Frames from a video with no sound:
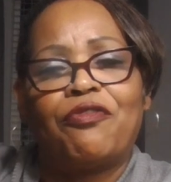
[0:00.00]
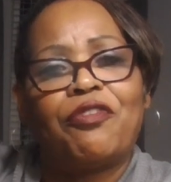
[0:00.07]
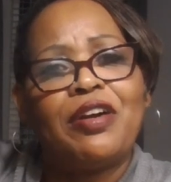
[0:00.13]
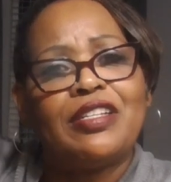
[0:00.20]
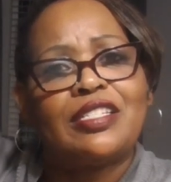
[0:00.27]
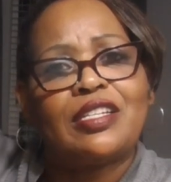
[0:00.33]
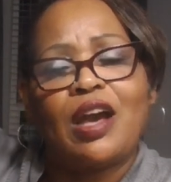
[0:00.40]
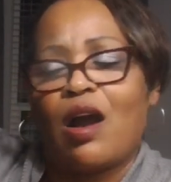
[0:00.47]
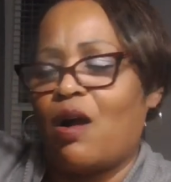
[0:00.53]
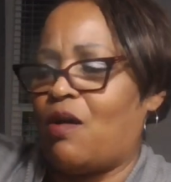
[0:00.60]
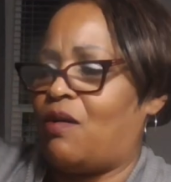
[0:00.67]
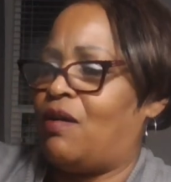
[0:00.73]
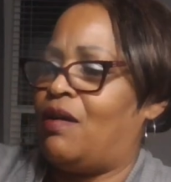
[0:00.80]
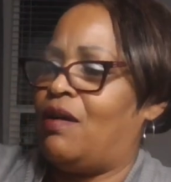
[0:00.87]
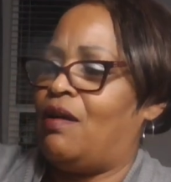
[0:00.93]

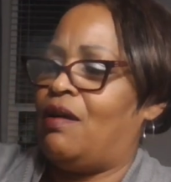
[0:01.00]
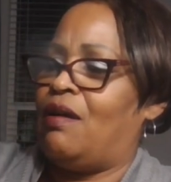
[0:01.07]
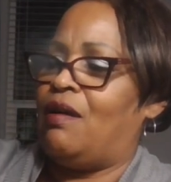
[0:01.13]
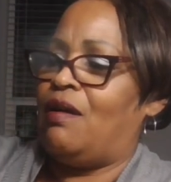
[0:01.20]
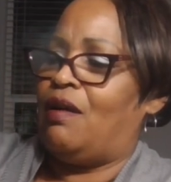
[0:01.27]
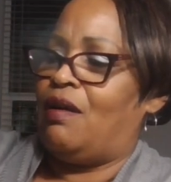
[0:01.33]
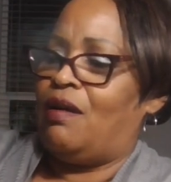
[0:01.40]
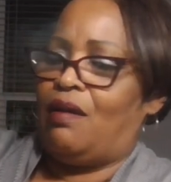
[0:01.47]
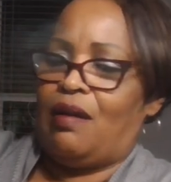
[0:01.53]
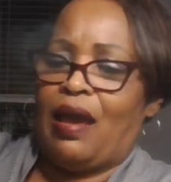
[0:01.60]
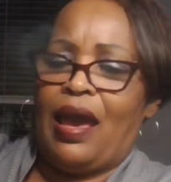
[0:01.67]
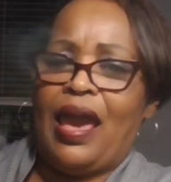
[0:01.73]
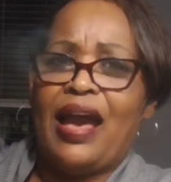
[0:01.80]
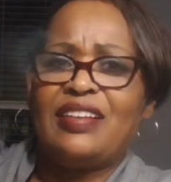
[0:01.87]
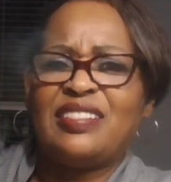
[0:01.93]
Frisco. I
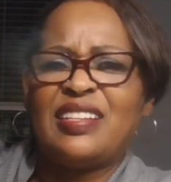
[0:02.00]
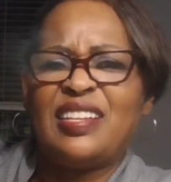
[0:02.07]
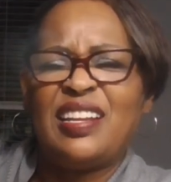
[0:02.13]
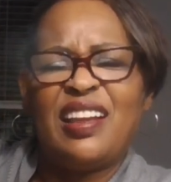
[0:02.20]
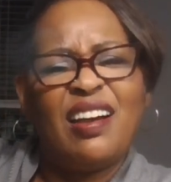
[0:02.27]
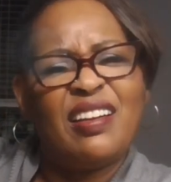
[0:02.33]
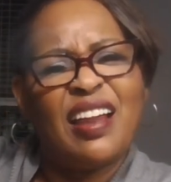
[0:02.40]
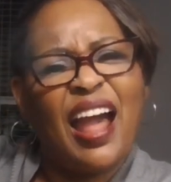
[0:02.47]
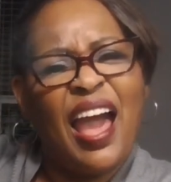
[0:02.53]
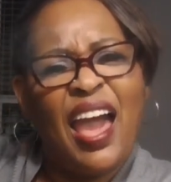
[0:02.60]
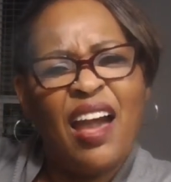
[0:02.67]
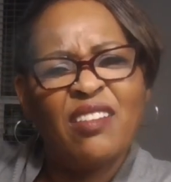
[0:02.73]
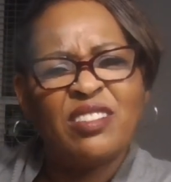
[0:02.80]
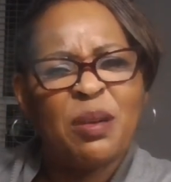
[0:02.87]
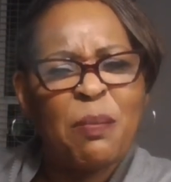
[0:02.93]
asked, I said, Dion, did I
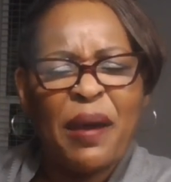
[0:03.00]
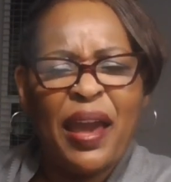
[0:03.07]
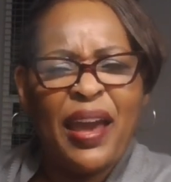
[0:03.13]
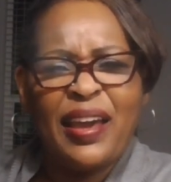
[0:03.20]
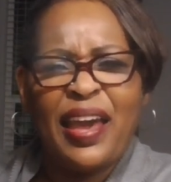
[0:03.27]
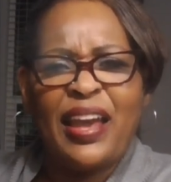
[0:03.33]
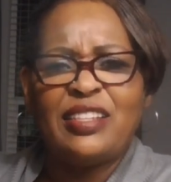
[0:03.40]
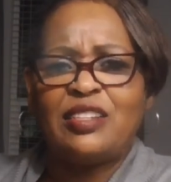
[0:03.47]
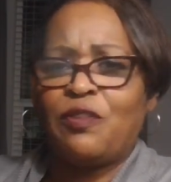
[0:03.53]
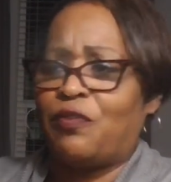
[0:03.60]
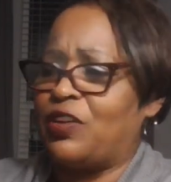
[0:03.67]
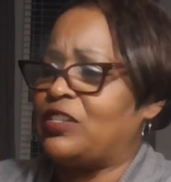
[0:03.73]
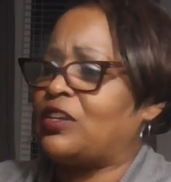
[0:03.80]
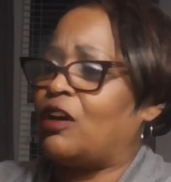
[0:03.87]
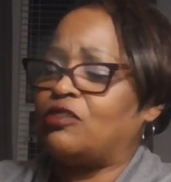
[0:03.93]
have some pancakes in
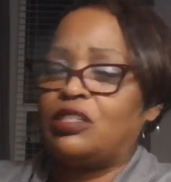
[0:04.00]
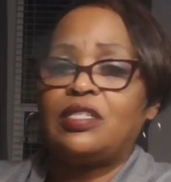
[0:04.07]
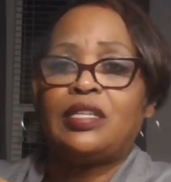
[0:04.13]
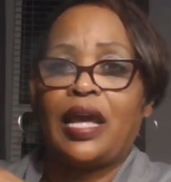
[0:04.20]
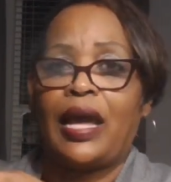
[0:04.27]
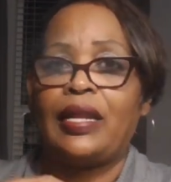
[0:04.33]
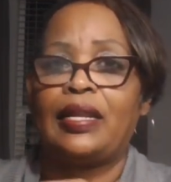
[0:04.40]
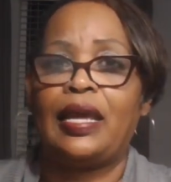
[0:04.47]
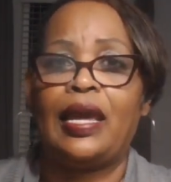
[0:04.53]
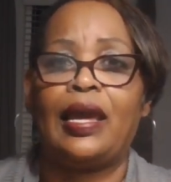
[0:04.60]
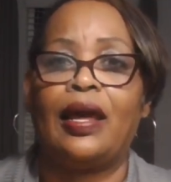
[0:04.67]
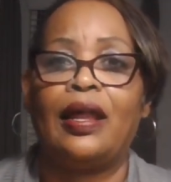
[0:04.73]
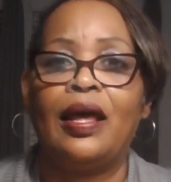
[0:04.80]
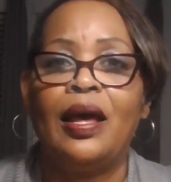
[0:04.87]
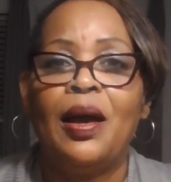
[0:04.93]
Frisco? She said I
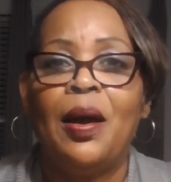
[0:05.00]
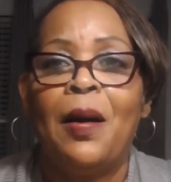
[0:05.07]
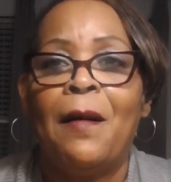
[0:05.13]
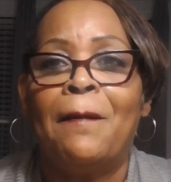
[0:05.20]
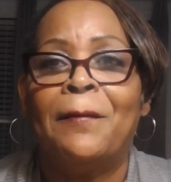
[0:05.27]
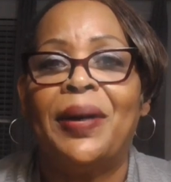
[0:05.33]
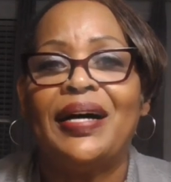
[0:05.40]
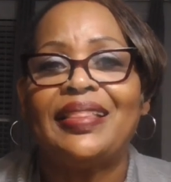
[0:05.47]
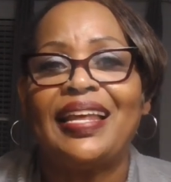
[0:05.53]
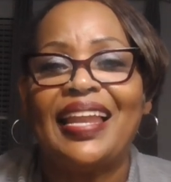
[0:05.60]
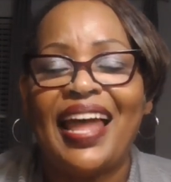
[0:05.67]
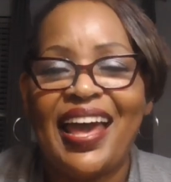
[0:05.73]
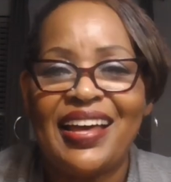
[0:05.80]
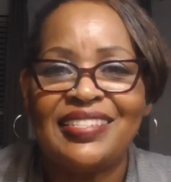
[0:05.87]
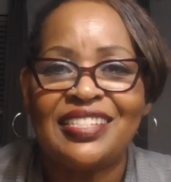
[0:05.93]
did. But the
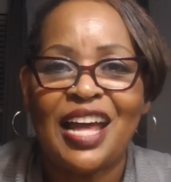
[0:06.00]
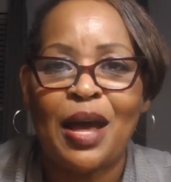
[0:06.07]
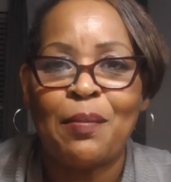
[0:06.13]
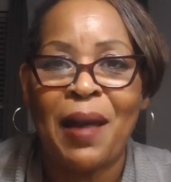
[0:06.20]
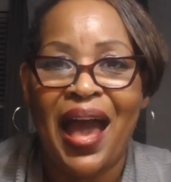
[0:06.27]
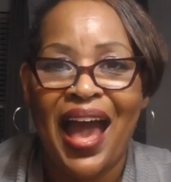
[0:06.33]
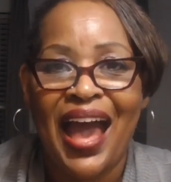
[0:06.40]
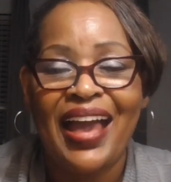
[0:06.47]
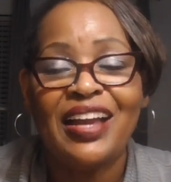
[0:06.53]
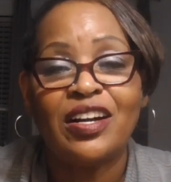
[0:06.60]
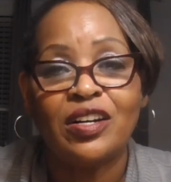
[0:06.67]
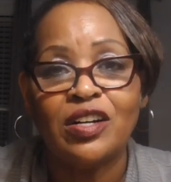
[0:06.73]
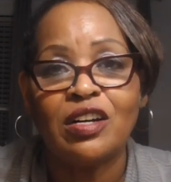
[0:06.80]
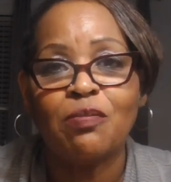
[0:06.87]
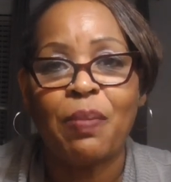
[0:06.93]
last time I
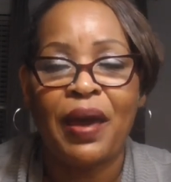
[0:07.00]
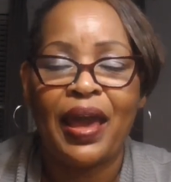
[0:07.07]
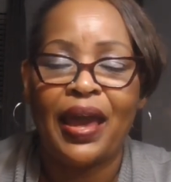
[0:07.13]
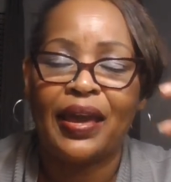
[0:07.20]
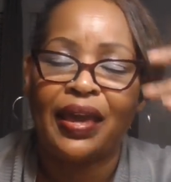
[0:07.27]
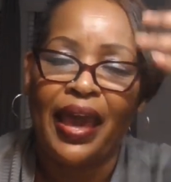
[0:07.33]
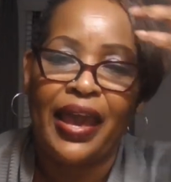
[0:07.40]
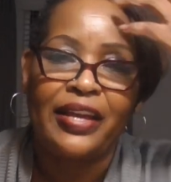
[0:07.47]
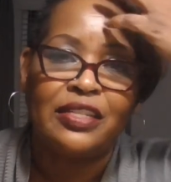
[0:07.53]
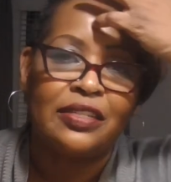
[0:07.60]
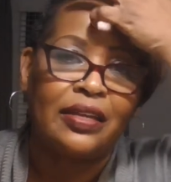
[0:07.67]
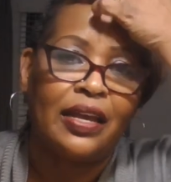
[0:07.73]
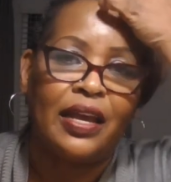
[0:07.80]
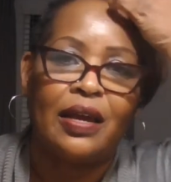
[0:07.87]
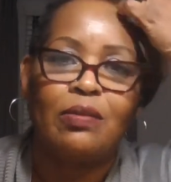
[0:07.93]
cooked
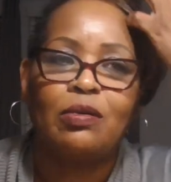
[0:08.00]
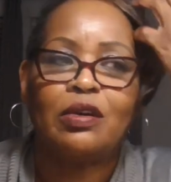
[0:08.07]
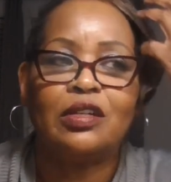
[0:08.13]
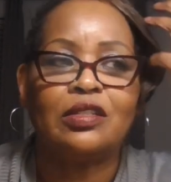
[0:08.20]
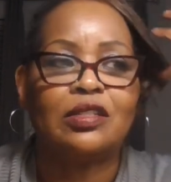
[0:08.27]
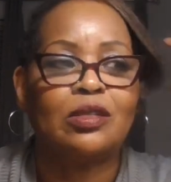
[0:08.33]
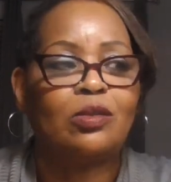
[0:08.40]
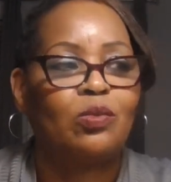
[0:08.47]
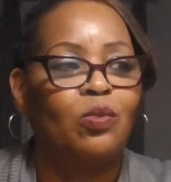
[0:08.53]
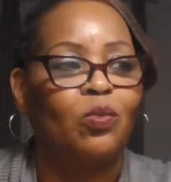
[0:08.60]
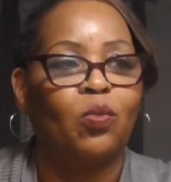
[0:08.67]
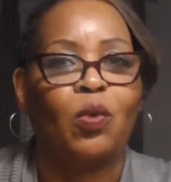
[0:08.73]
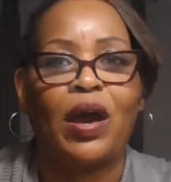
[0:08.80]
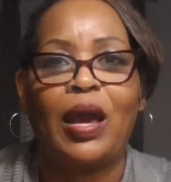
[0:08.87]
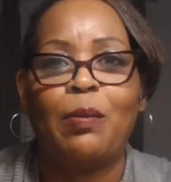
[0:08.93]
pancakes, it was
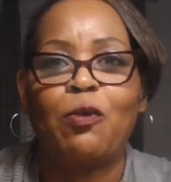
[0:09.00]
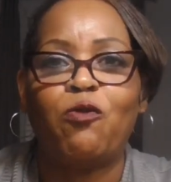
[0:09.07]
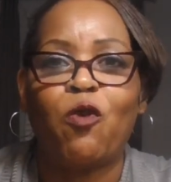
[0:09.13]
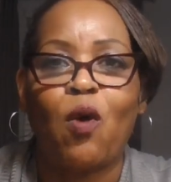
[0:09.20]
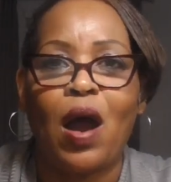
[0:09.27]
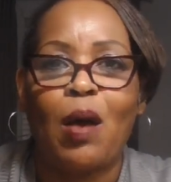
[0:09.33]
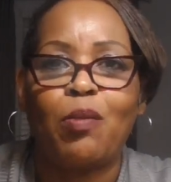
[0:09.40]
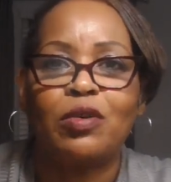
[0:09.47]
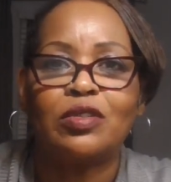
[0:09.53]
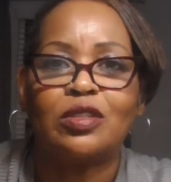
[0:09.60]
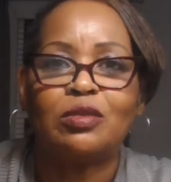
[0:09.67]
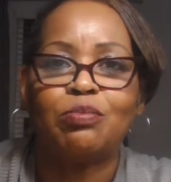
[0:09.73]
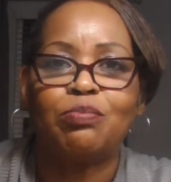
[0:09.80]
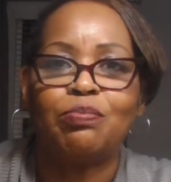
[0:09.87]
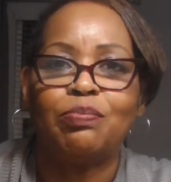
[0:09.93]
way before I
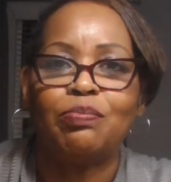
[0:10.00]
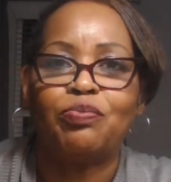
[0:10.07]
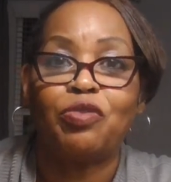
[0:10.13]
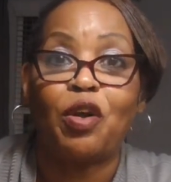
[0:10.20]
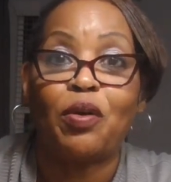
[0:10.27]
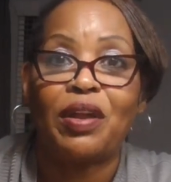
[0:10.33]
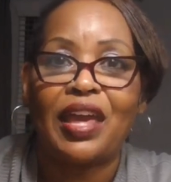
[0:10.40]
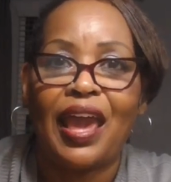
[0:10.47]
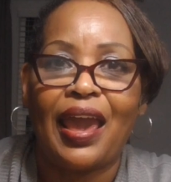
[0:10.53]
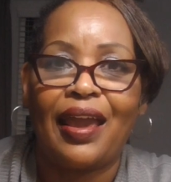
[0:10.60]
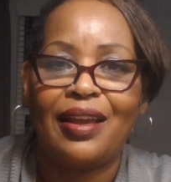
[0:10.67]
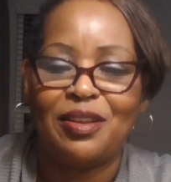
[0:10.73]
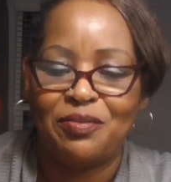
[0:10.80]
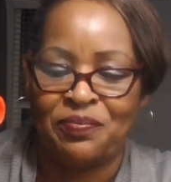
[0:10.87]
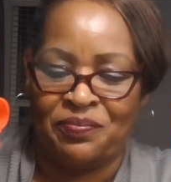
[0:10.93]
was
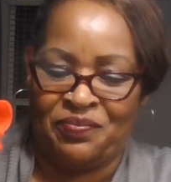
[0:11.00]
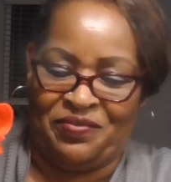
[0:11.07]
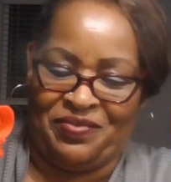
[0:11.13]
38.